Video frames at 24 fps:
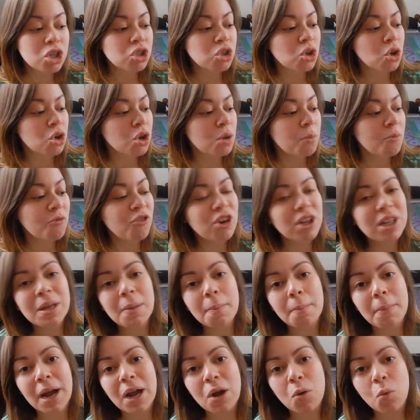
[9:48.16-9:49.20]
So you really
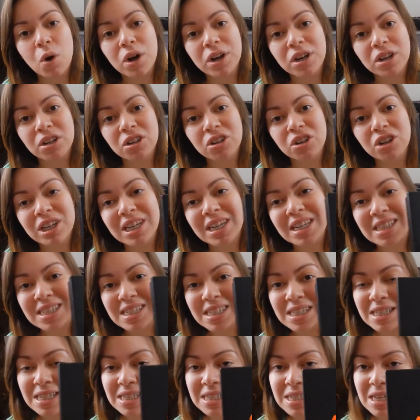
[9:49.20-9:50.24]
might want to look
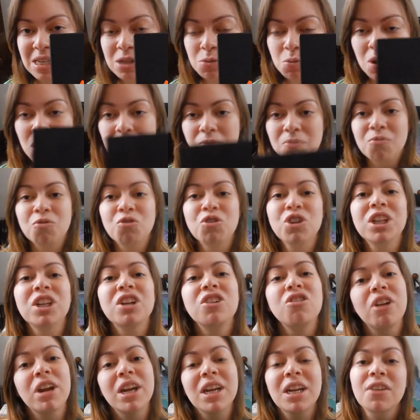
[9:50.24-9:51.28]
into this as well. Really
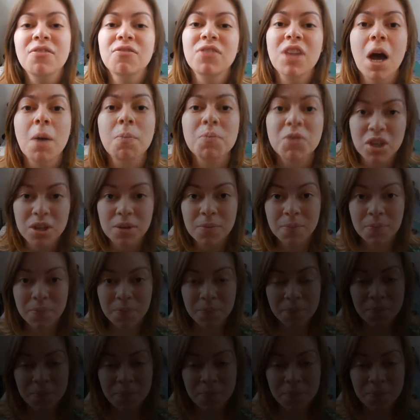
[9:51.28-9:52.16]
great gift option.